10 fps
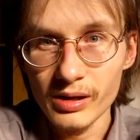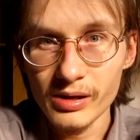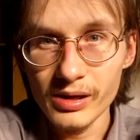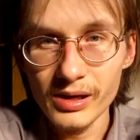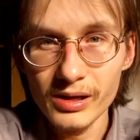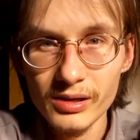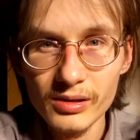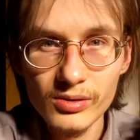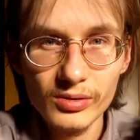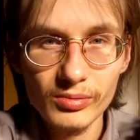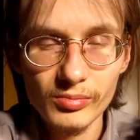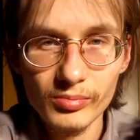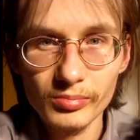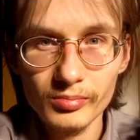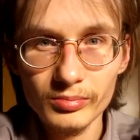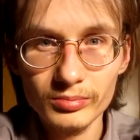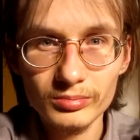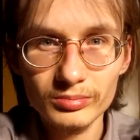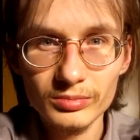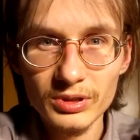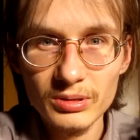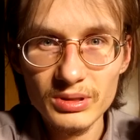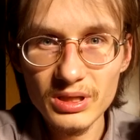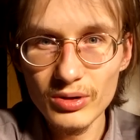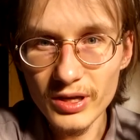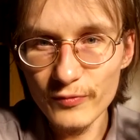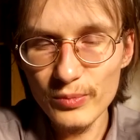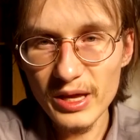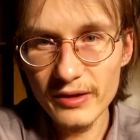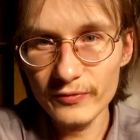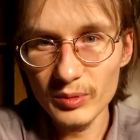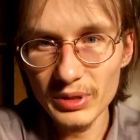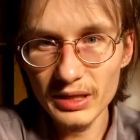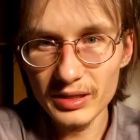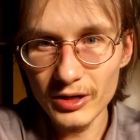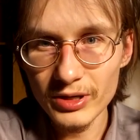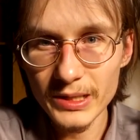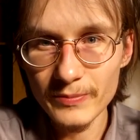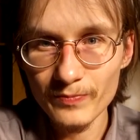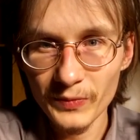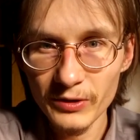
And so even if the military